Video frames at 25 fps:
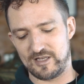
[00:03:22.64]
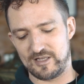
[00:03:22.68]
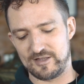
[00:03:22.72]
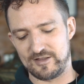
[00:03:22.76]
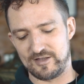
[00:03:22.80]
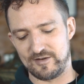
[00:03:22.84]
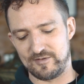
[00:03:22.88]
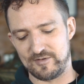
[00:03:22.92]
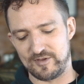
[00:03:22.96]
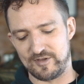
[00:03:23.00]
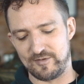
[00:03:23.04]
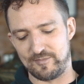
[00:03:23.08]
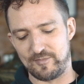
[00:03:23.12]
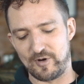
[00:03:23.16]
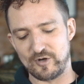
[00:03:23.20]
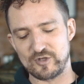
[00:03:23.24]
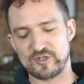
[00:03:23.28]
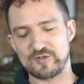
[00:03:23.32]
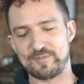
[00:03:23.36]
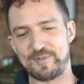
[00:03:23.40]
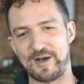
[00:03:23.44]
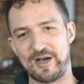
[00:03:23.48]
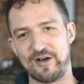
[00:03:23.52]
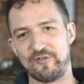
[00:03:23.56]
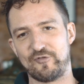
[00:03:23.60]
The
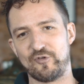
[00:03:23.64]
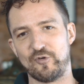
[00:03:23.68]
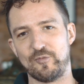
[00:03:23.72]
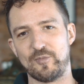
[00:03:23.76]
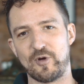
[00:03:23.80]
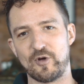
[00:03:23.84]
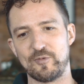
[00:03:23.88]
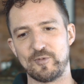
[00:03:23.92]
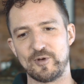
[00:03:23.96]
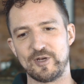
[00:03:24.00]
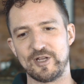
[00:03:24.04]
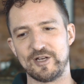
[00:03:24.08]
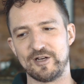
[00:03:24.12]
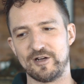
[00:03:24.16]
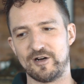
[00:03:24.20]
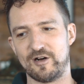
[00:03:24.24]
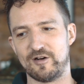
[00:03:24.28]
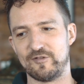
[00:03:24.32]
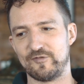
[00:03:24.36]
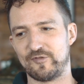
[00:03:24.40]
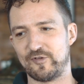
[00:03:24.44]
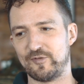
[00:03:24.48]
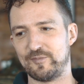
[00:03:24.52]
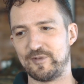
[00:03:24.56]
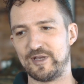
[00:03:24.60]
most powerful moment in
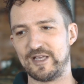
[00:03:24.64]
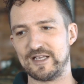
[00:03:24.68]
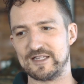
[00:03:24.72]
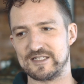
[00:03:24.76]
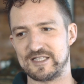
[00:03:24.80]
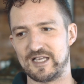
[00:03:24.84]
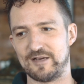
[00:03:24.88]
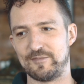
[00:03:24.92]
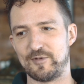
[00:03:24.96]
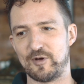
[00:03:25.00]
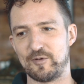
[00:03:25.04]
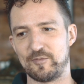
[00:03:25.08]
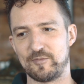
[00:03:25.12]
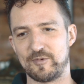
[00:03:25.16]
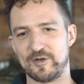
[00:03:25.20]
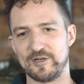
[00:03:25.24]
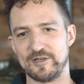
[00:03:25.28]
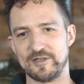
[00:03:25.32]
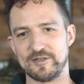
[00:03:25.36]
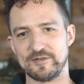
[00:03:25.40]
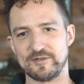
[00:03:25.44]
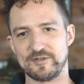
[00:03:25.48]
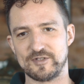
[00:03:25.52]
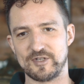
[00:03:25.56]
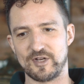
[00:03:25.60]
art for me is that moment when
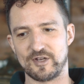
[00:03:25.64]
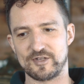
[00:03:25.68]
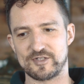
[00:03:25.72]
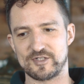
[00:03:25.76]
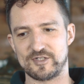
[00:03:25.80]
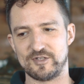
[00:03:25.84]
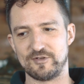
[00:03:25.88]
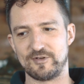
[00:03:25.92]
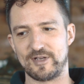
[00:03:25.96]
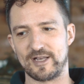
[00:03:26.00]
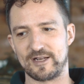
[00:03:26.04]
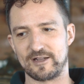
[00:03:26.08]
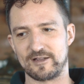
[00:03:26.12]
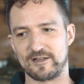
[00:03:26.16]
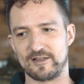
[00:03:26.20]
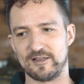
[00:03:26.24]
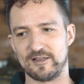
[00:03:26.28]
you get a